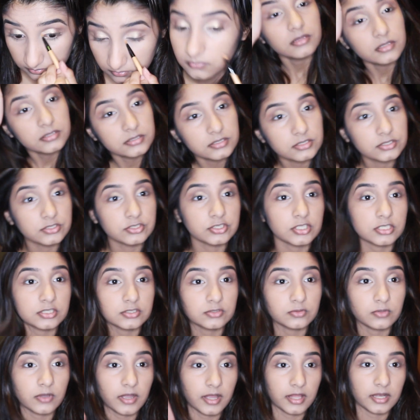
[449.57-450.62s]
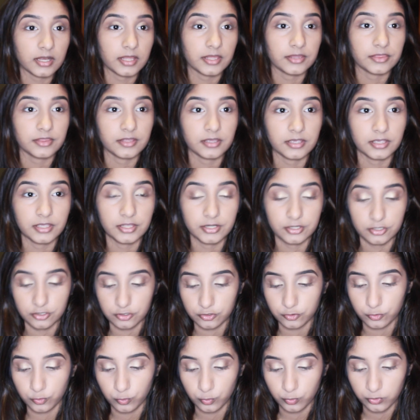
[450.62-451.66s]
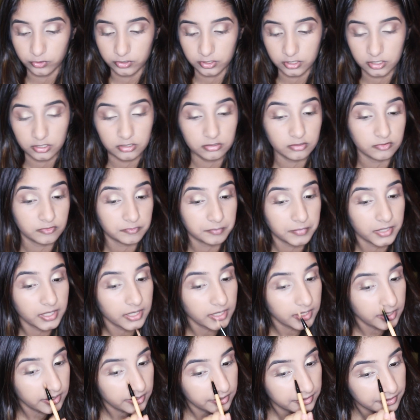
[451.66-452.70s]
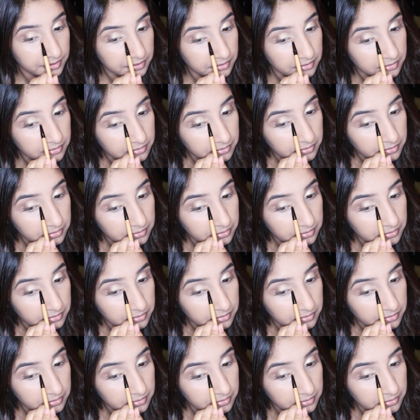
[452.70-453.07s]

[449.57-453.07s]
This is just to highlight the inner corner of my eye.